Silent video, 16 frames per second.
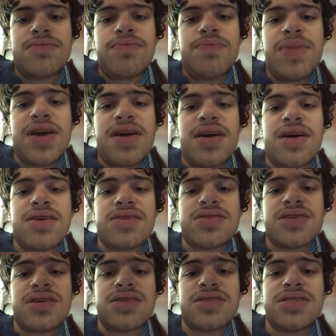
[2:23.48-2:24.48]

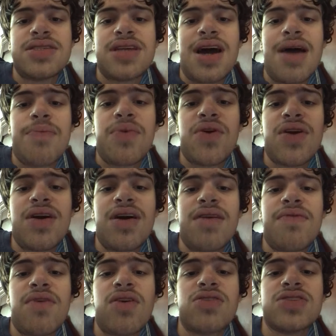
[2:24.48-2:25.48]
Because stopper
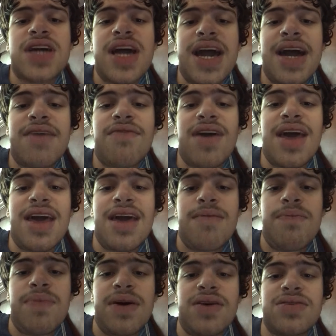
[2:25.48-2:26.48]
covers have a
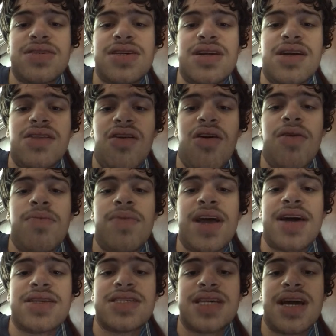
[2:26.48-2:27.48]
built-in alarm
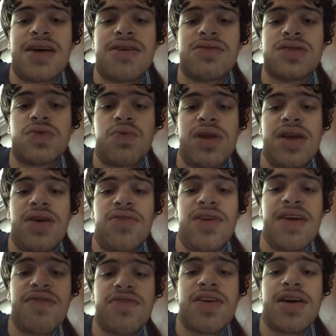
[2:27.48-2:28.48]
that sounds when you
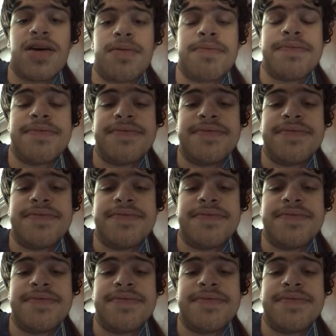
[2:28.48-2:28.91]
lift them.